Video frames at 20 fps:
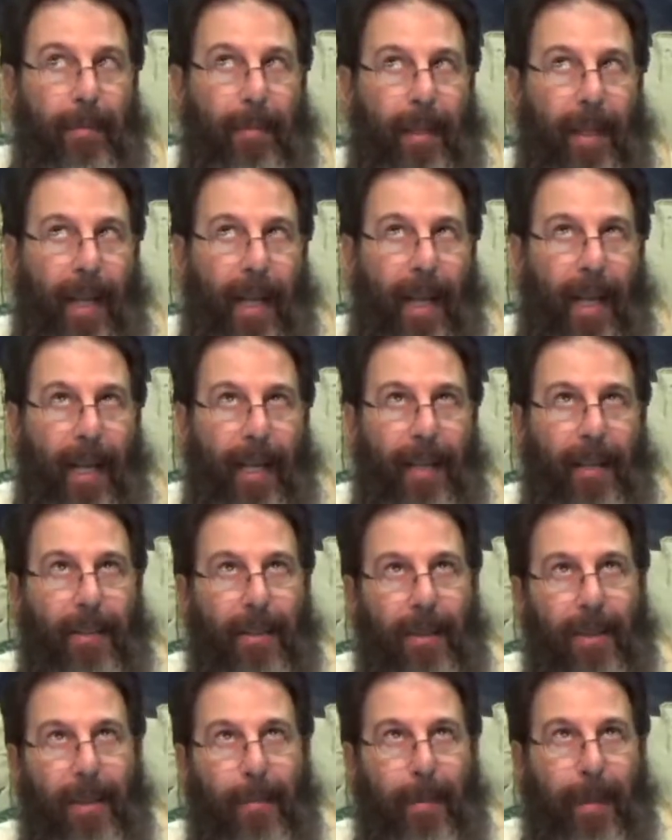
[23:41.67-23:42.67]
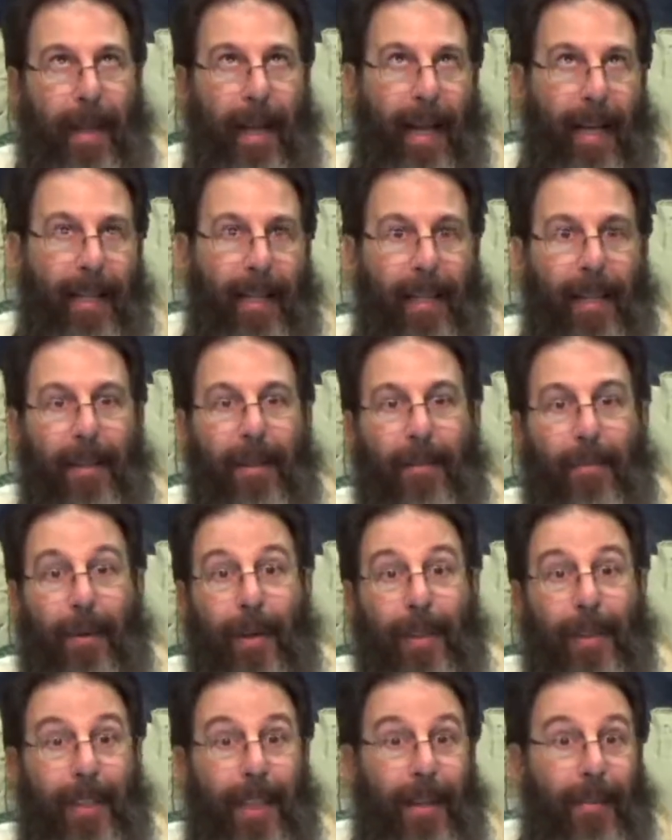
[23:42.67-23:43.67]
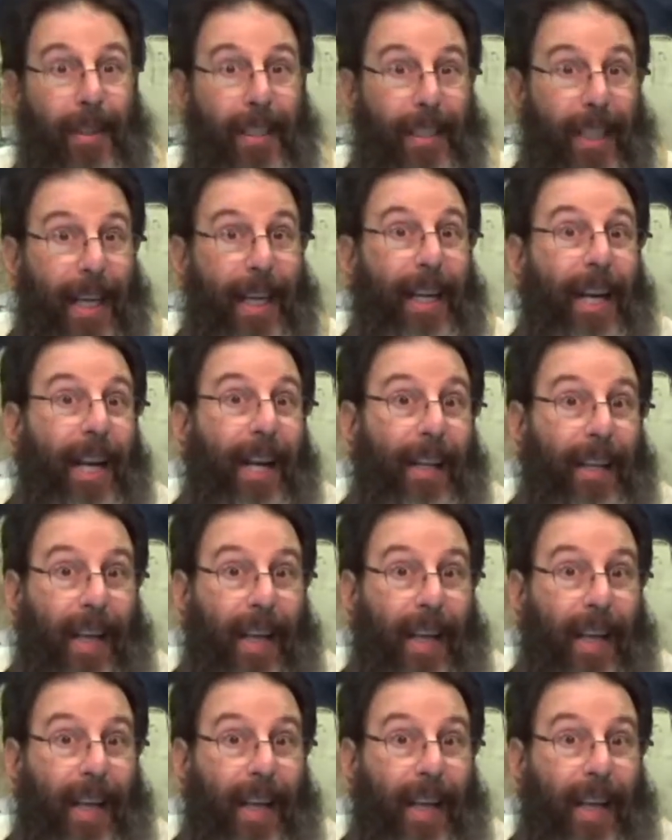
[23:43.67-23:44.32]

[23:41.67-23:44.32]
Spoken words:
Black, it turns black. And then the first thing we see,